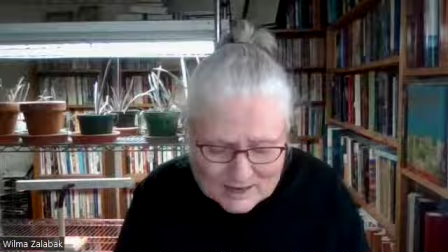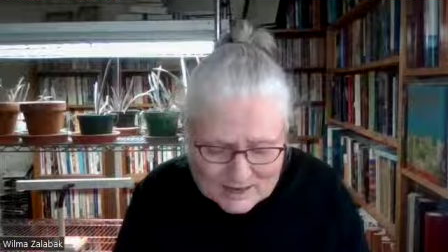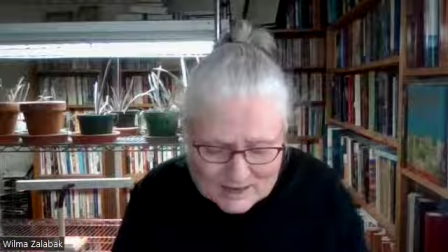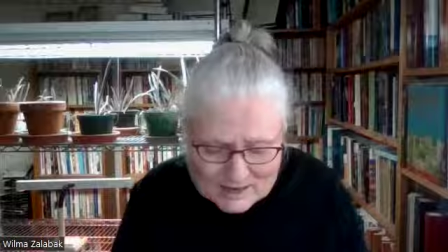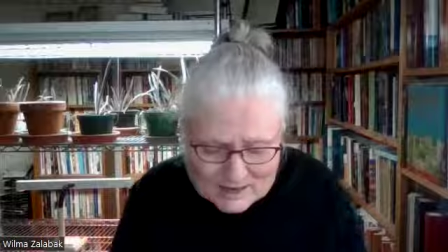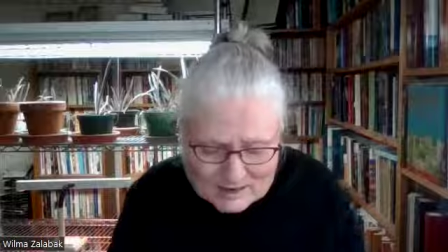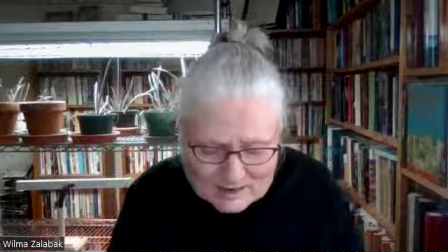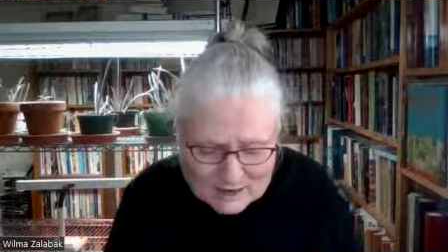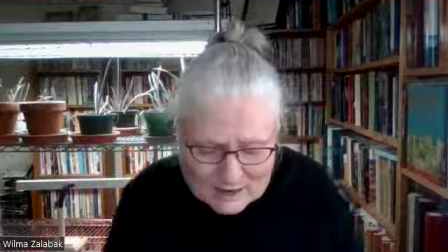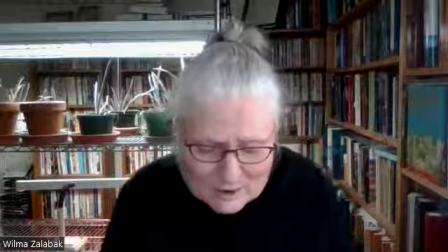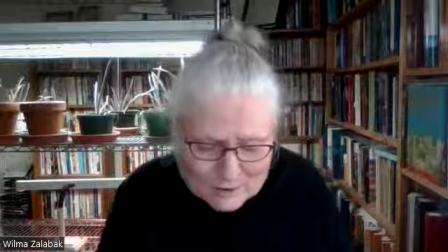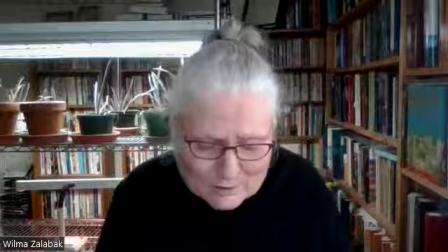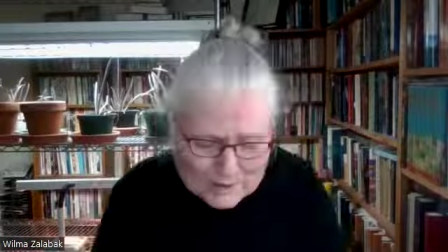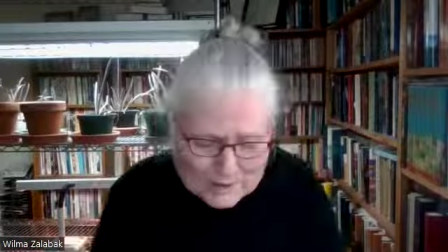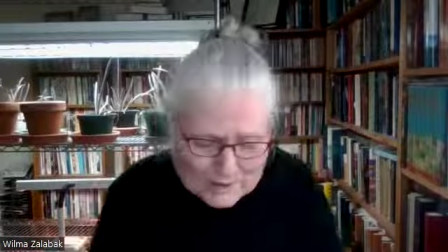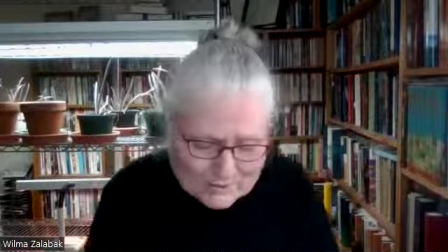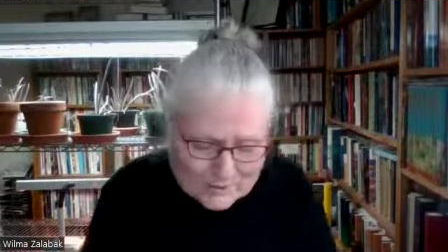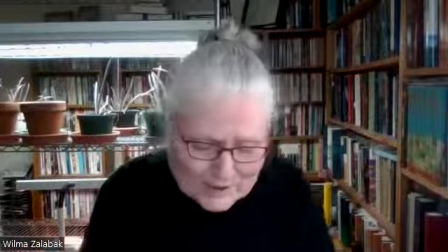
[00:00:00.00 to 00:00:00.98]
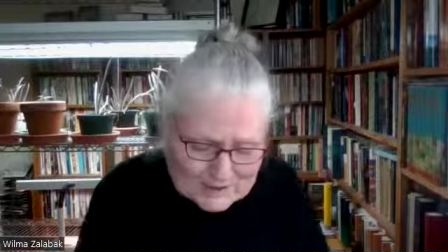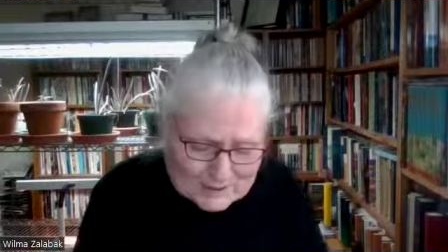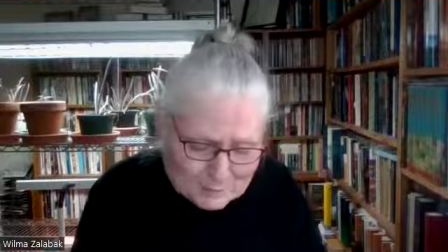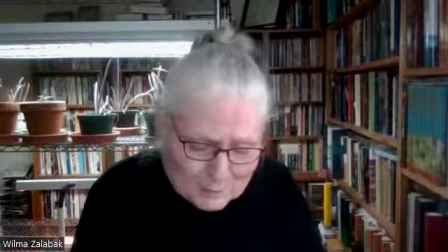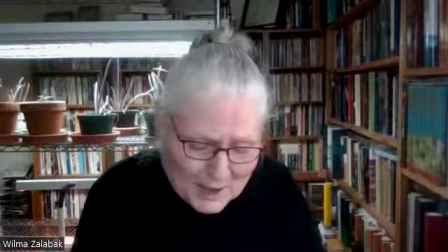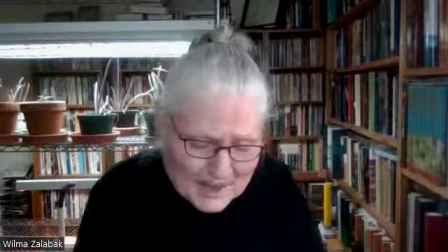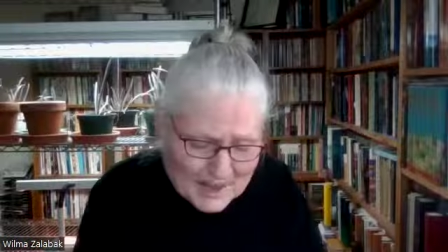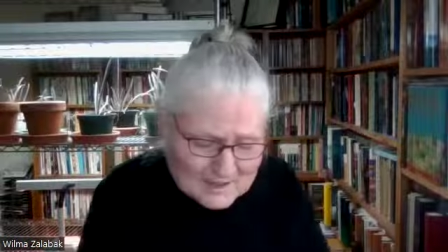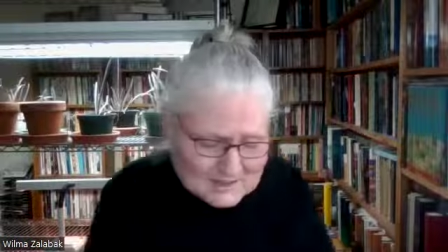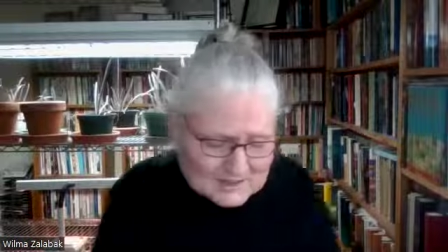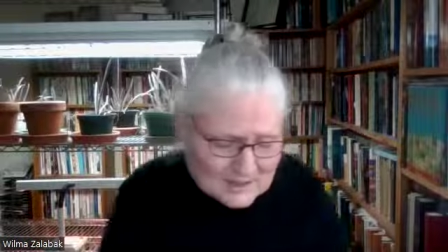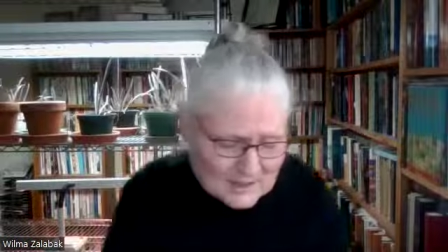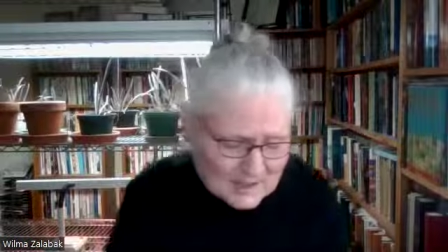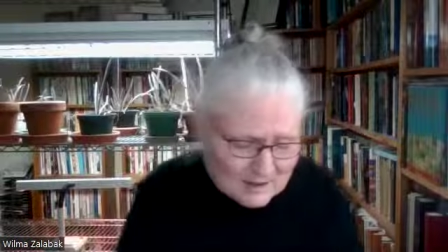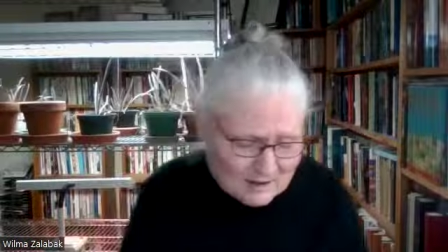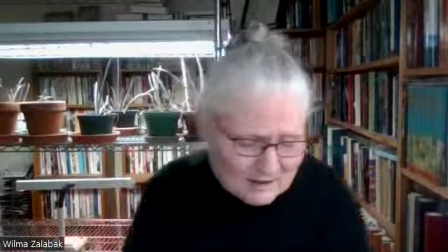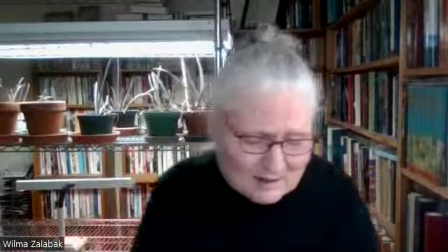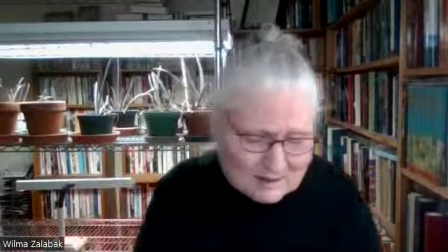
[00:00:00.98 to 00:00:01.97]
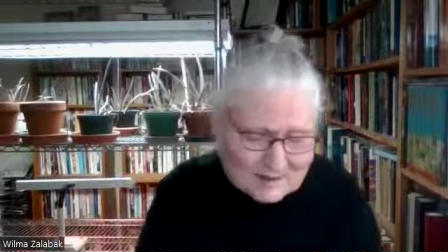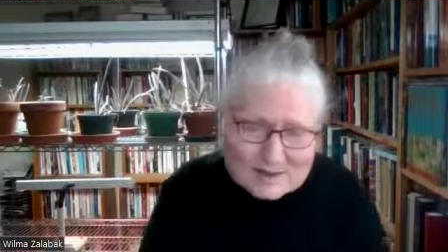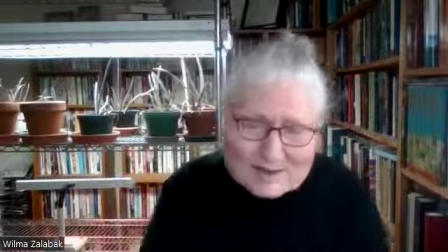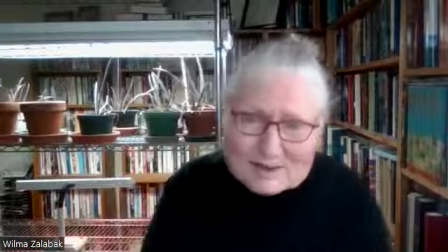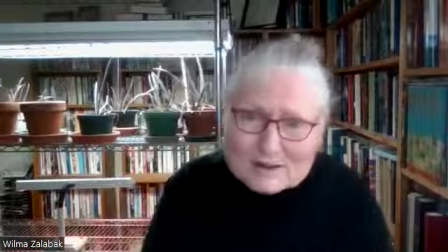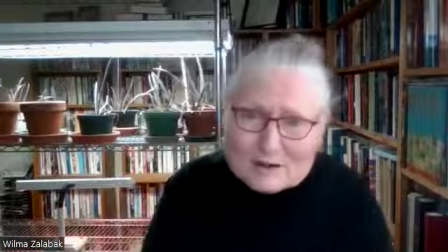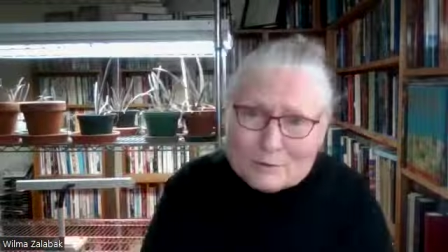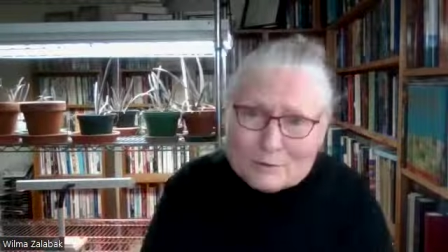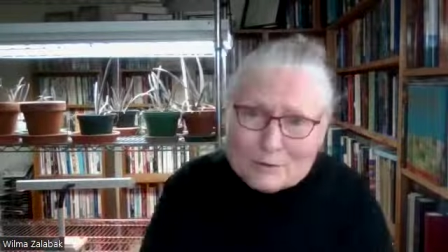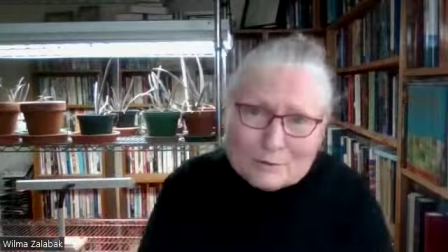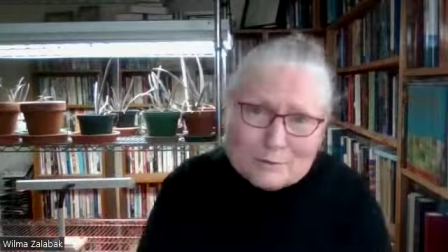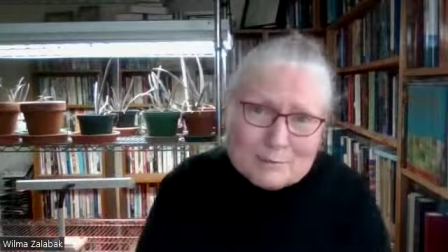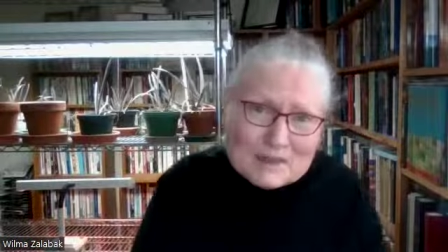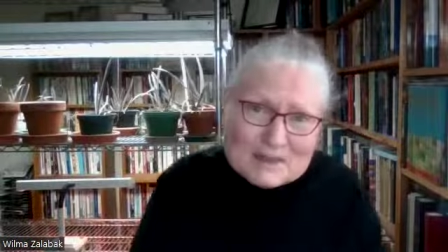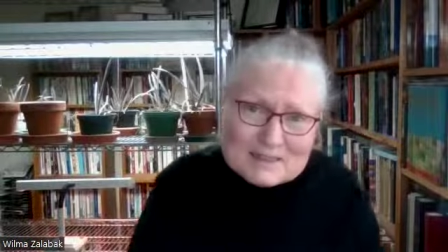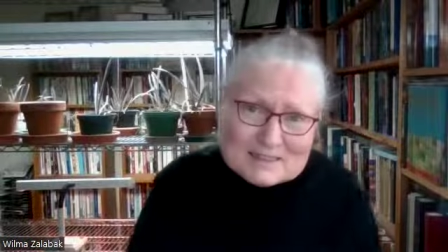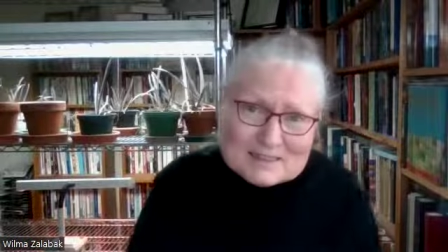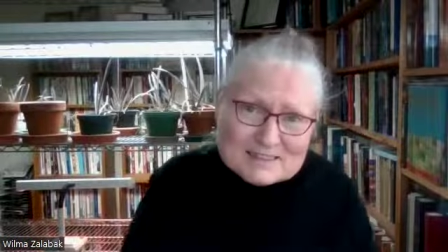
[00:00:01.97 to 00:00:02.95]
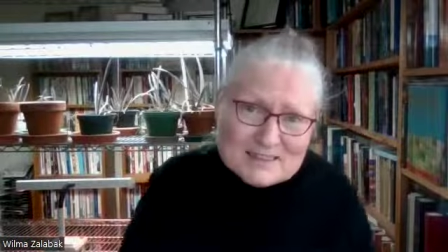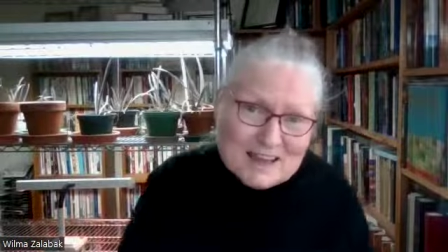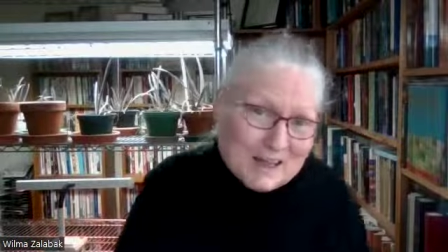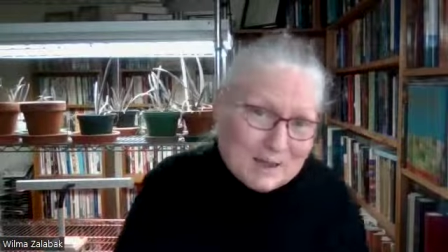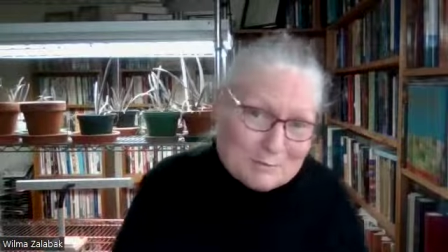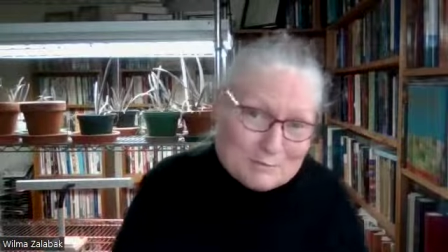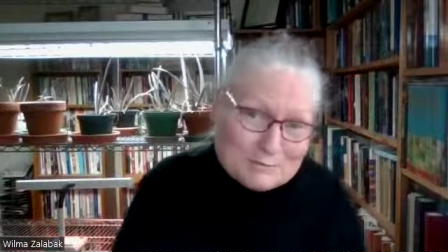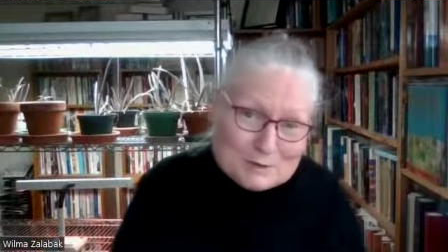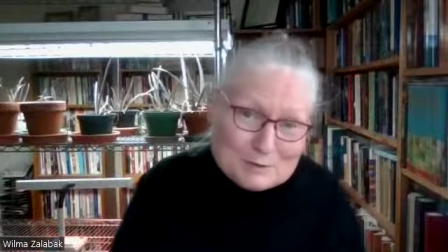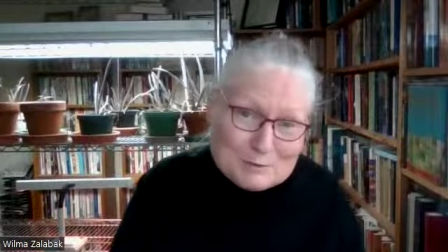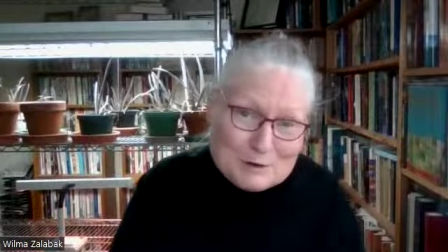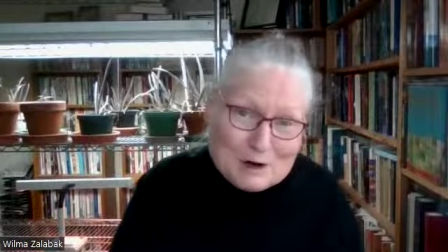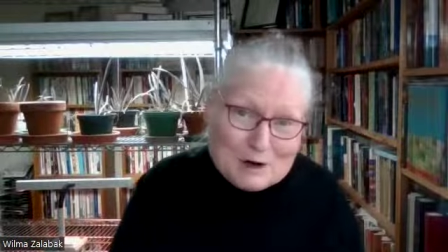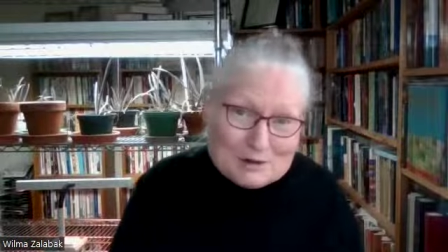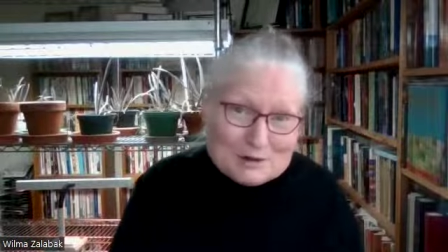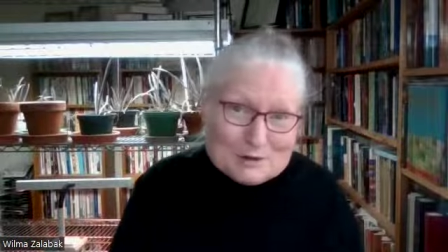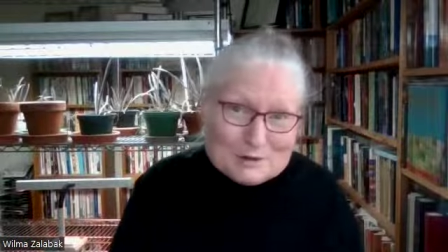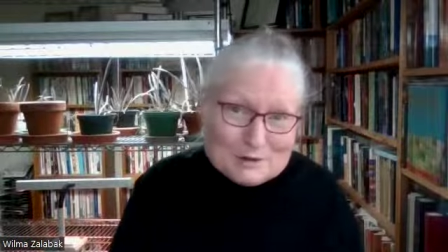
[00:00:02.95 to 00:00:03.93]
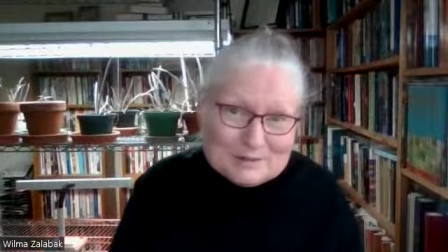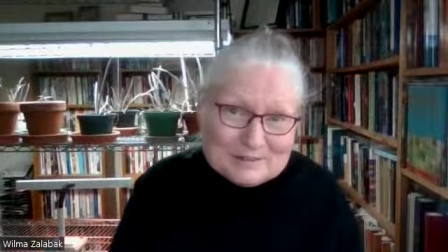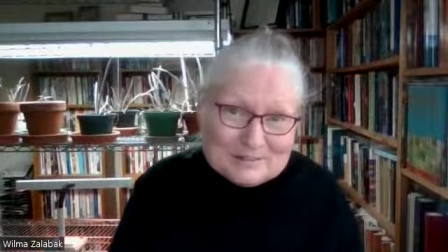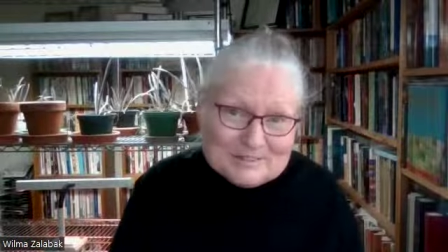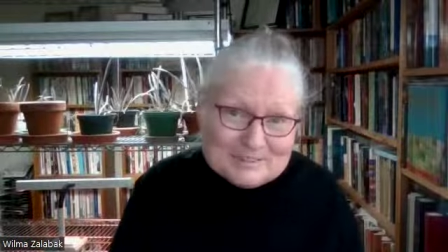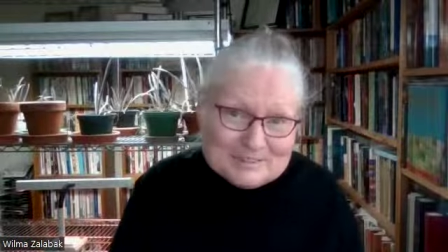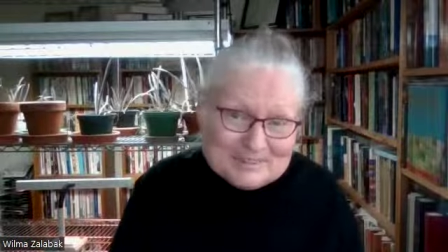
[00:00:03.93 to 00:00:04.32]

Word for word: can I know if his pay scale will be the same tomorrow.